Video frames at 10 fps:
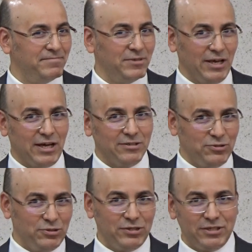You can ask
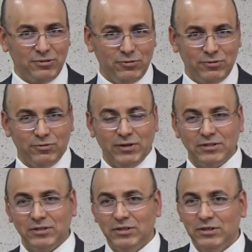to Jonas, who, who
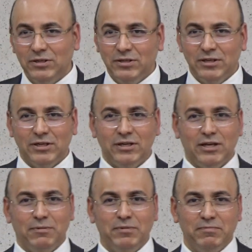was uh,
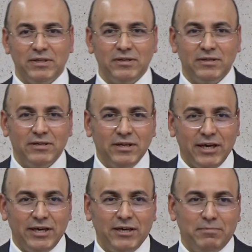helping many
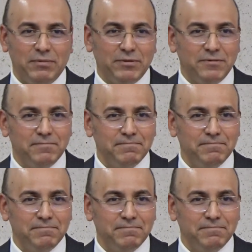AA people.